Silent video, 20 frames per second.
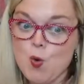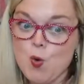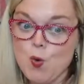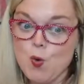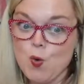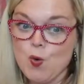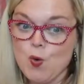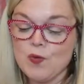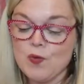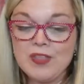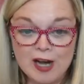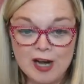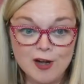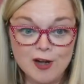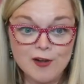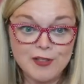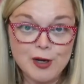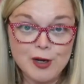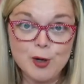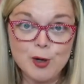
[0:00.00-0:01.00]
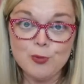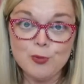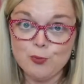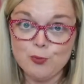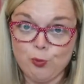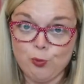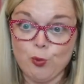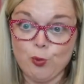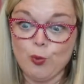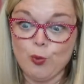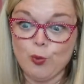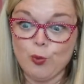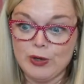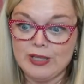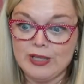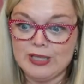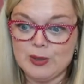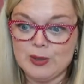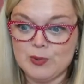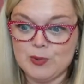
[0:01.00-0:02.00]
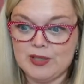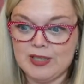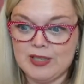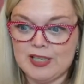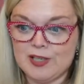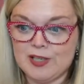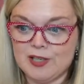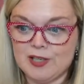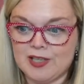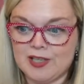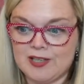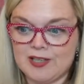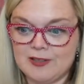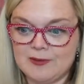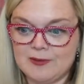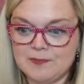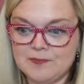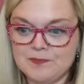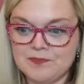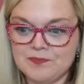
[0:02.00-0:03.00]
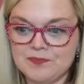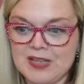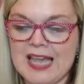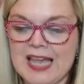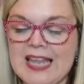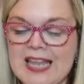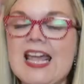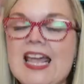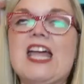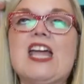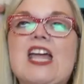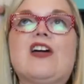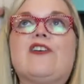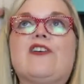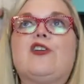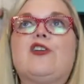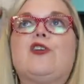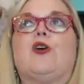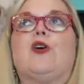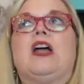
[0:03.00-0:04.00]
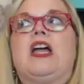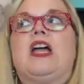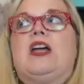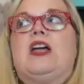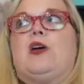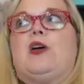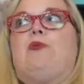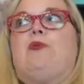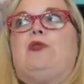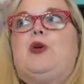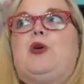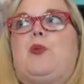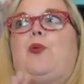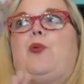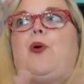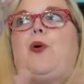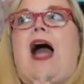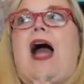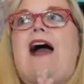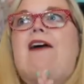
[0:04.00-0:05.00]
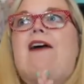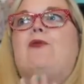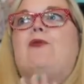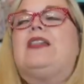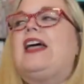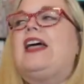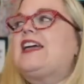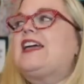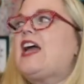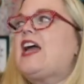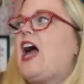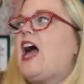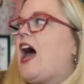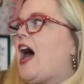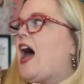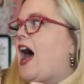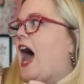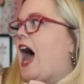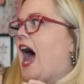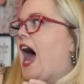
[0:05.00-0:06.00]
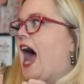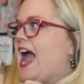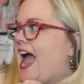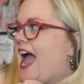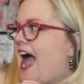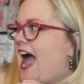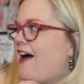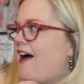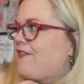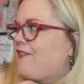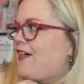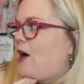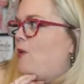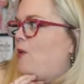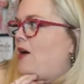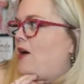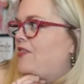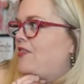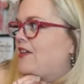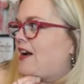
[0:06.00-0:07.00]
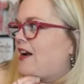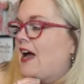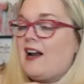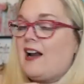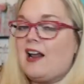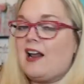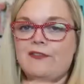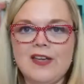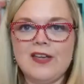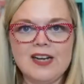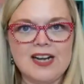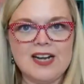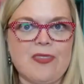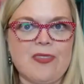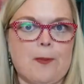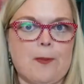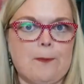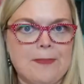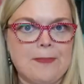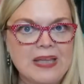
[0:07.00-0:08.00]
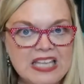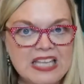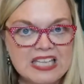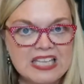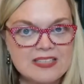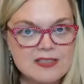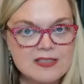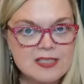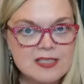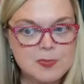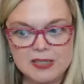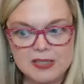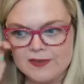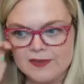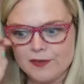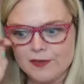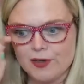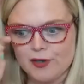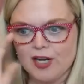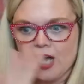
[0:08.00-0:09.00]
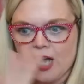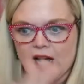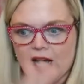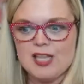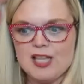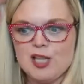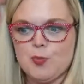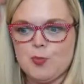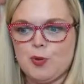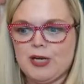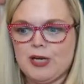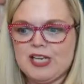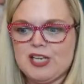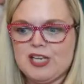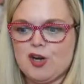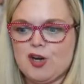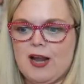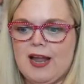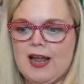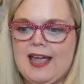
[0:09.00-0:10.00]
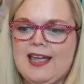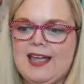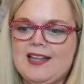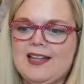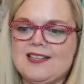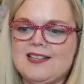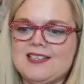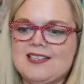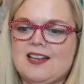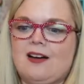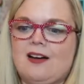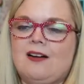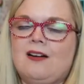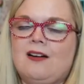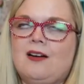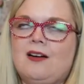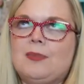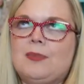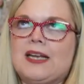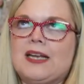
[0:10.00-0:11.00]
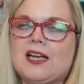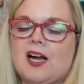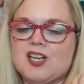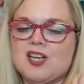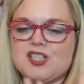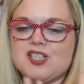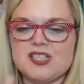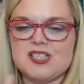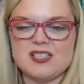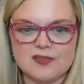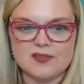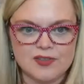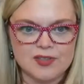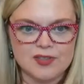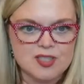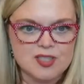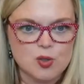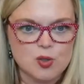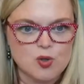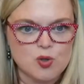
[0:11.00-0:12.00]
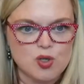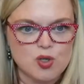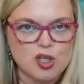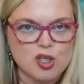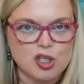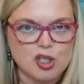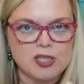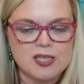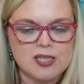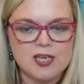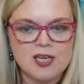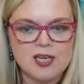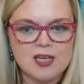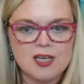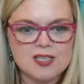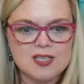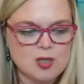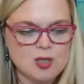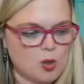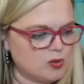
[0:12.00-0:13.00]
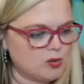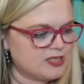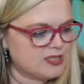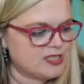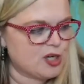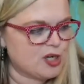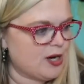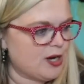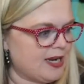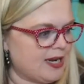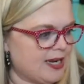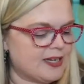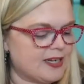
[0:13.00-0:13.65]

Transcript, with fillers: they're they're really really good. And yeah. it, you when you have one like I have that one that I, and I found it at the bins, believe it or not. And you put it in your hand, and oh my gosh, it just feels so wow. good to hold in your hand.